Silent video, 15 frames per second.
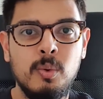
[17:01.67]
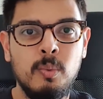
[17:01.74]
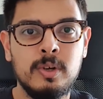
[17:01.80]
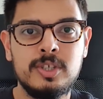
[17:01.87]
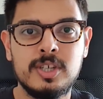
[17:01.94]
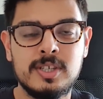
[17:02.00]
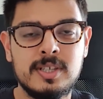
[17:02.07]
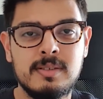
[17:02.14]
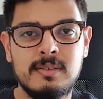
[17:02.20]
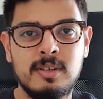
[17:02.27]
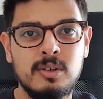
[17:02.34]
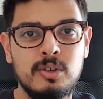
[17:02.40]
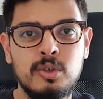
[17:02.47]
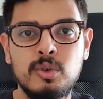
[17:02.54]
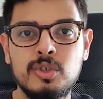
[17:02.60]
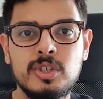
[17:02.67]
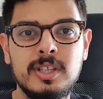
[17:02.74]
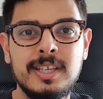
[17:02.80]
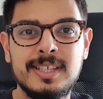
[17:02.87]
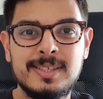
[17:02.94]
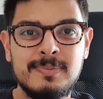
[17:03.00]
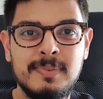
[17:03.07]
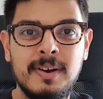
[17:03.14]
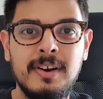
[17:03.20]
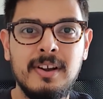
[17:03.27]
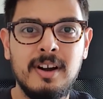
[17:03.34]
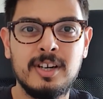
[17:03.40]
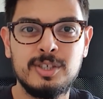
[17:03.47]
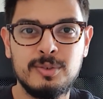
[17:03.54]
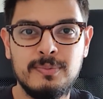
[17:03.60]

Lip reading: which is, usually it's very hard to